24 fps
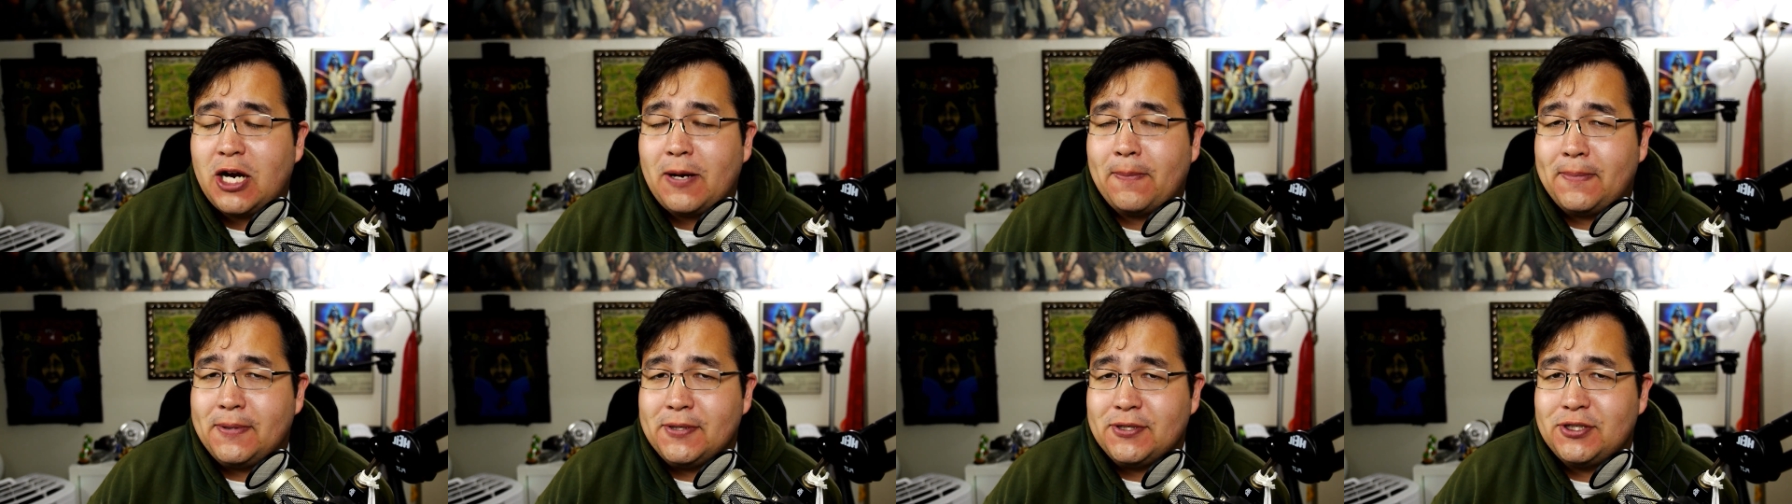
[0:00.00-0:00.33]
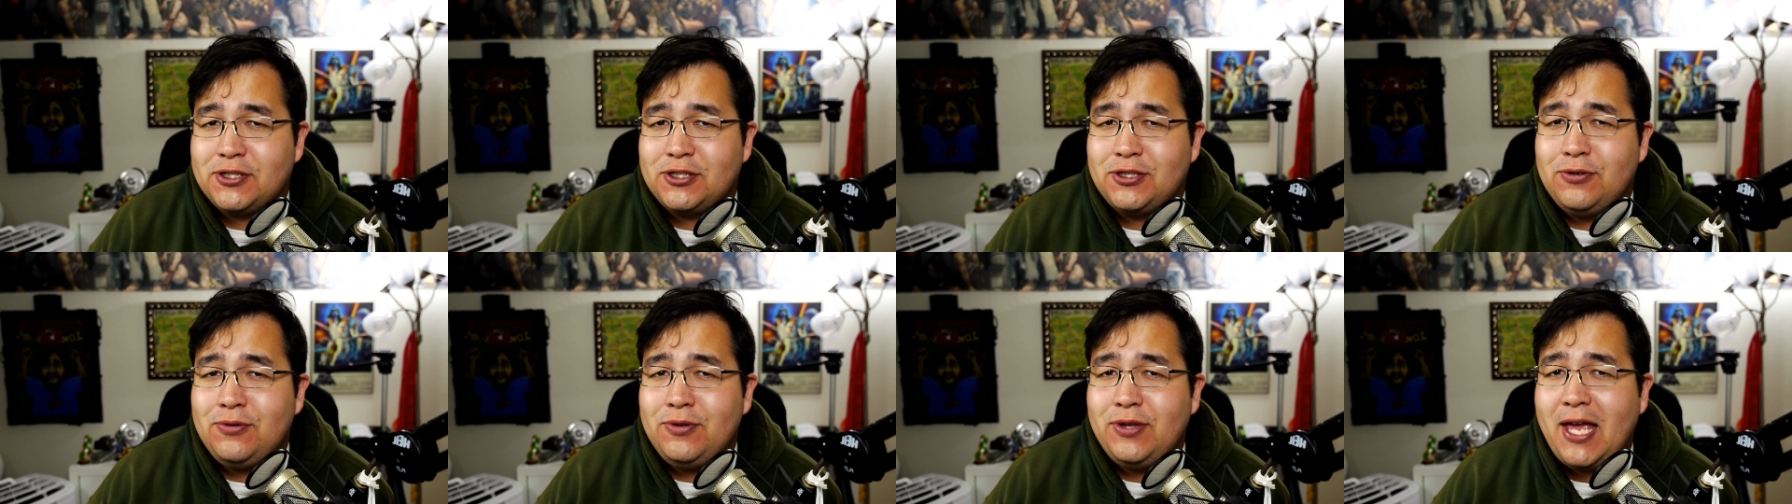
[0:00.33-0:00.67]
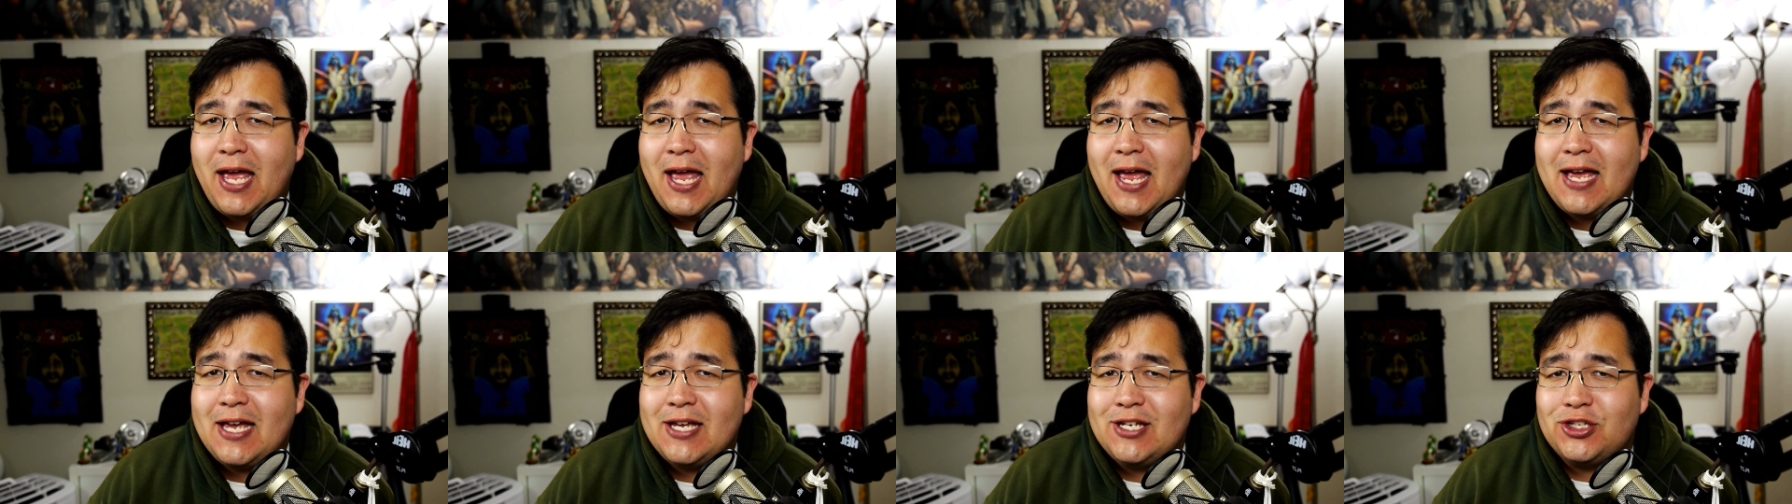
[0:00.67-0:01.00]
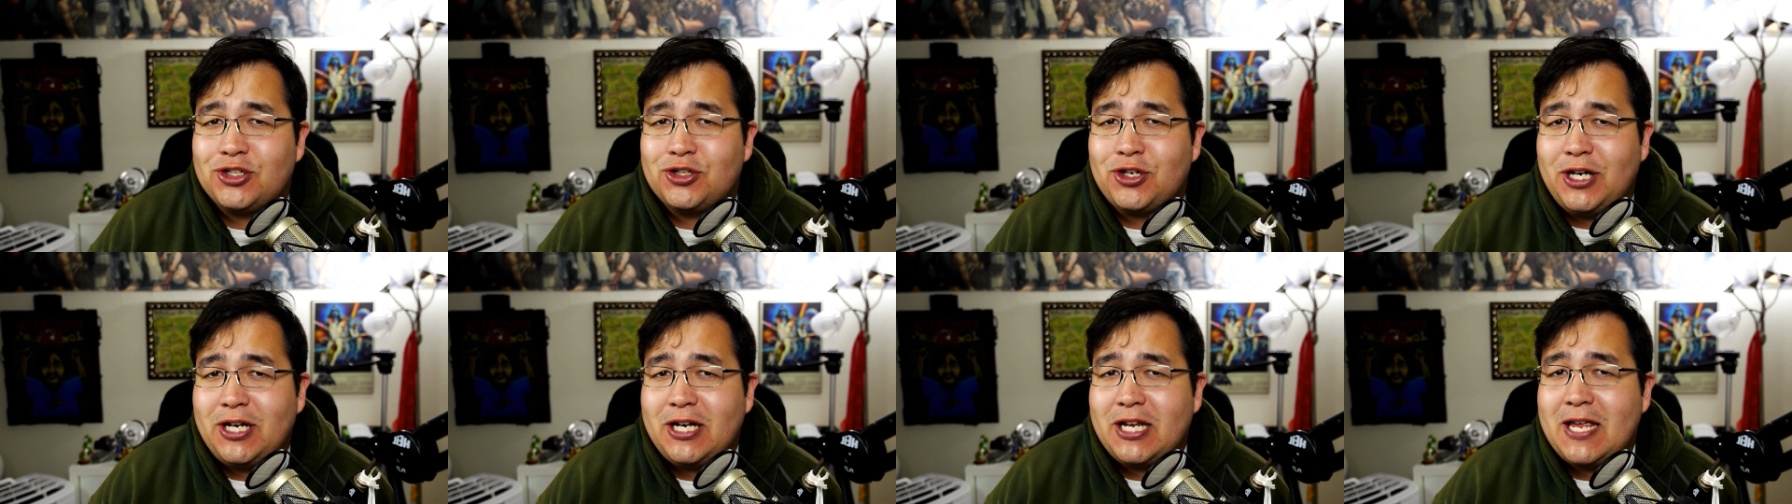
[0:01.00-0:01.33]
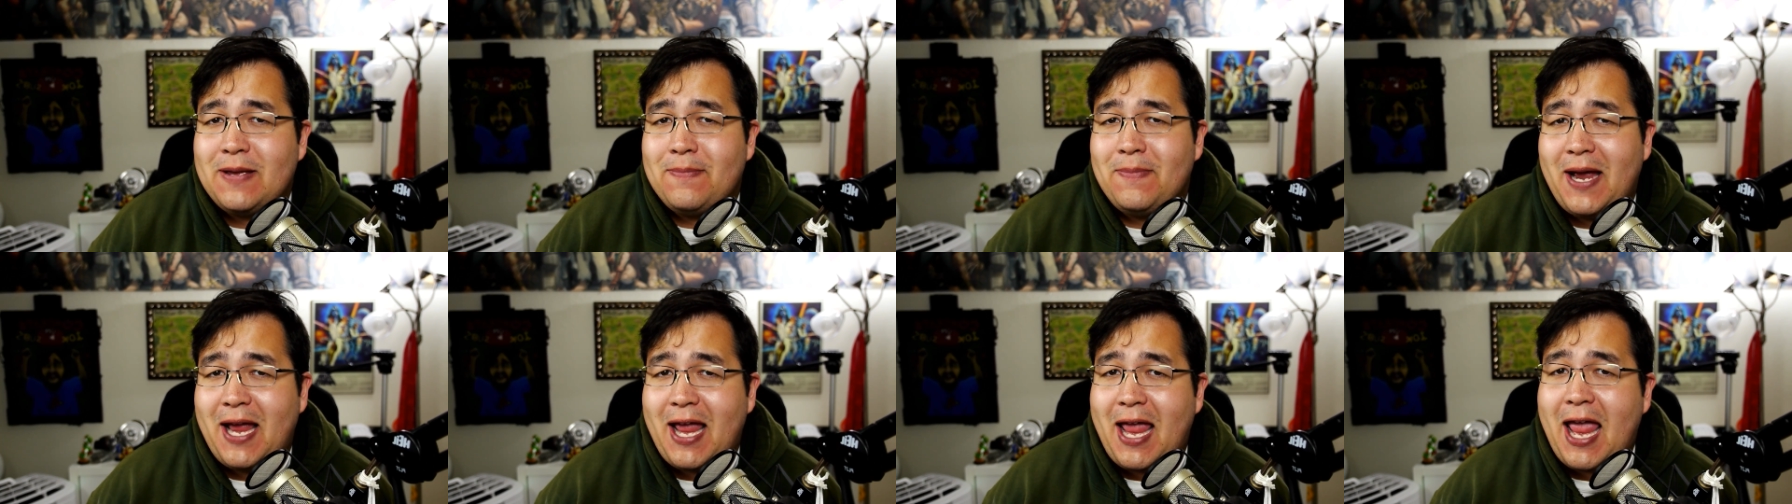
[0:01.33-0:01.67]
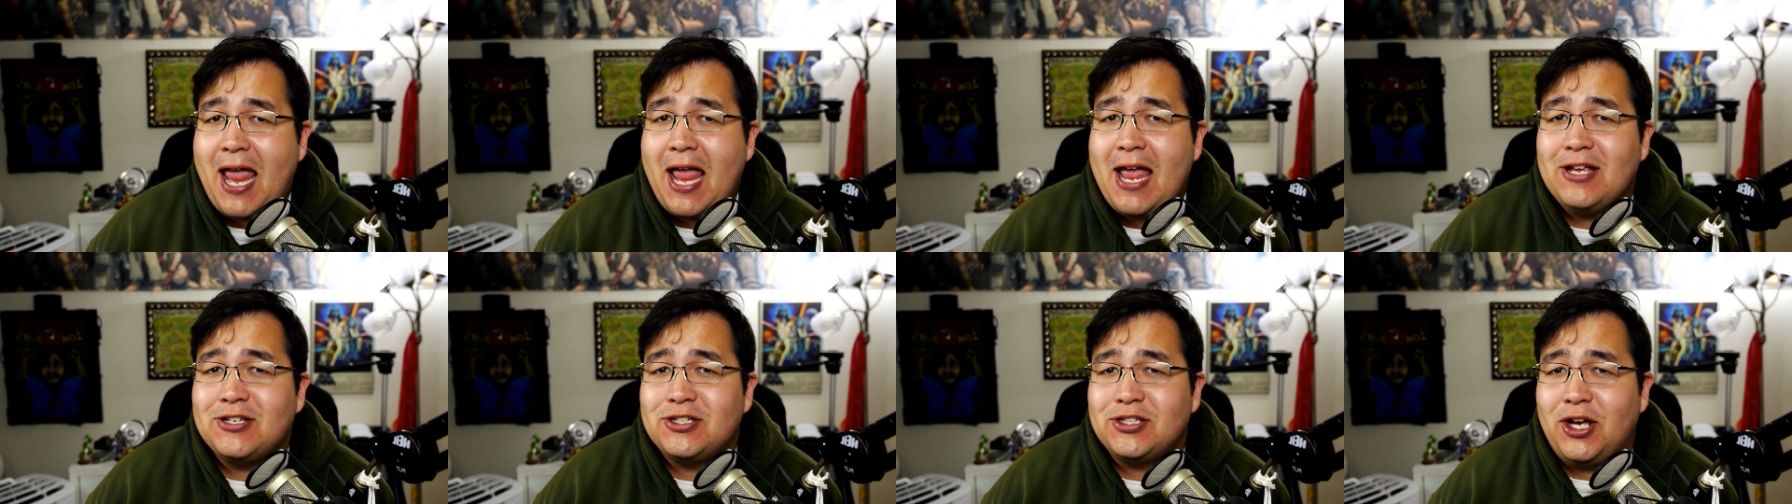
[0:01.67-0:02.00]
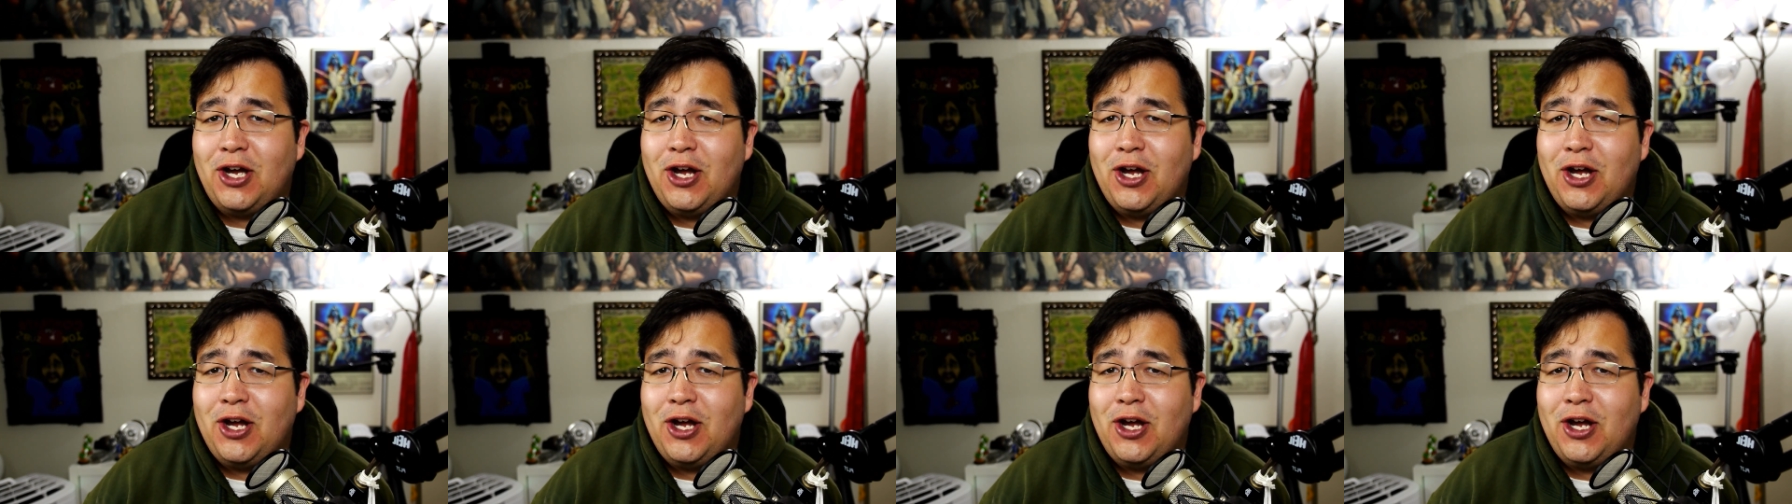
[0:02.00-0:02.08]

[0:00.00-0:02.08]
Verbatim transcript: to pursue that as trying to get my hands